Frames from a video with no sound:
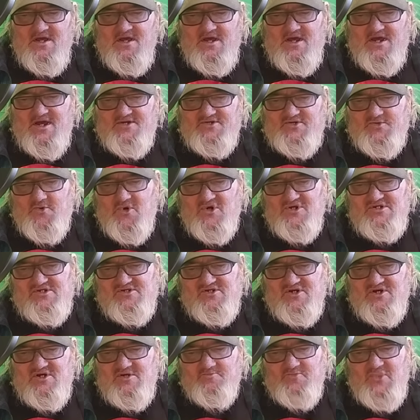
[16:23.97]
and you want
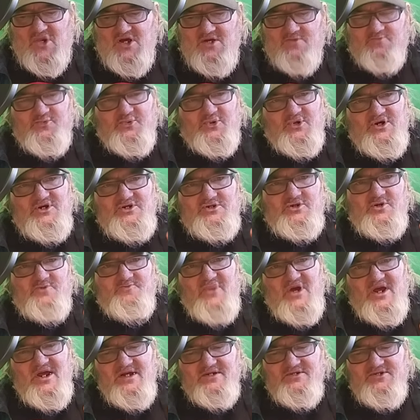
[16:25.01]
some pressure
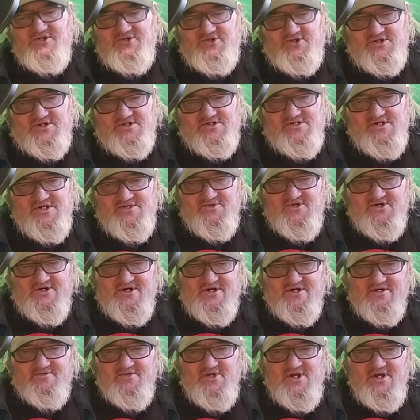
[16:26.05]
bandages in
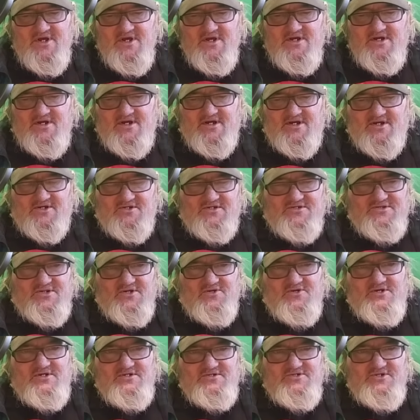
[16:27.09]
there. And so
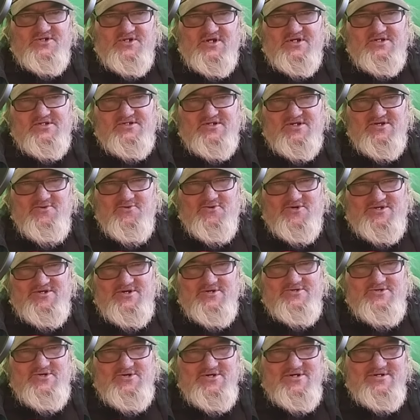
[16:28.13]
as you can see what you're
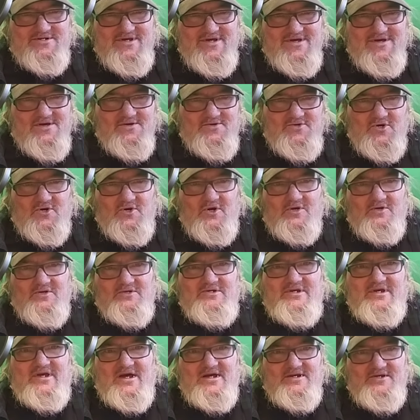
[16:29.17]
doing now, you're
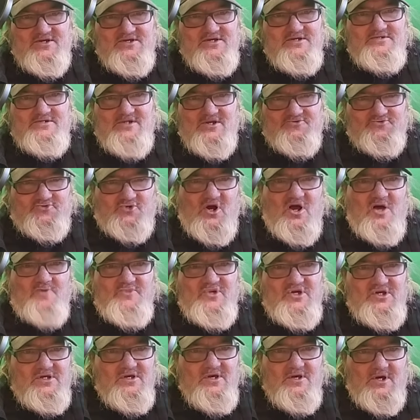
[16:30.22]
kind of getting a
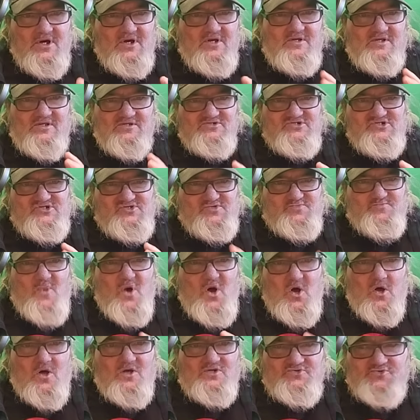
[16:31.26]
trauma, a
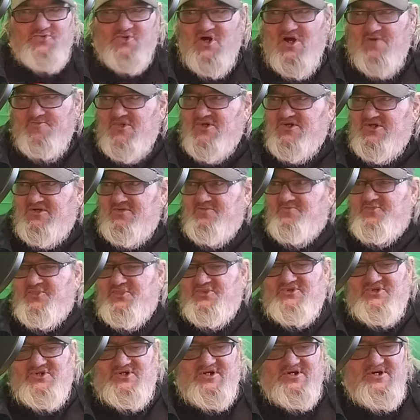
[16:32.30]
small trauma kit
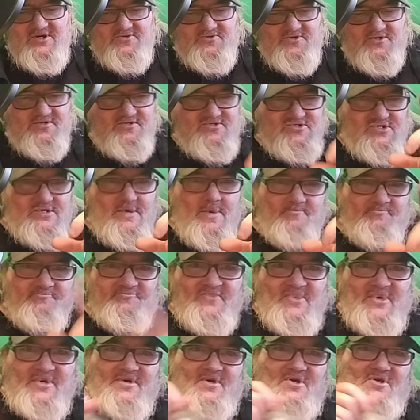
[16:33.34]
together.
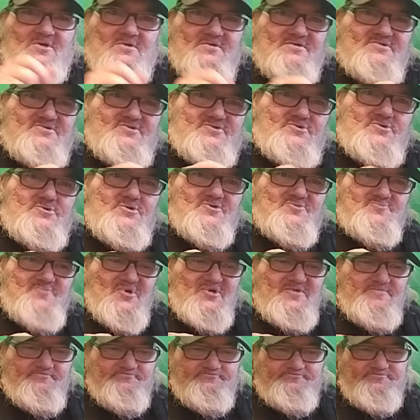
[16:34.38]
Excuse me.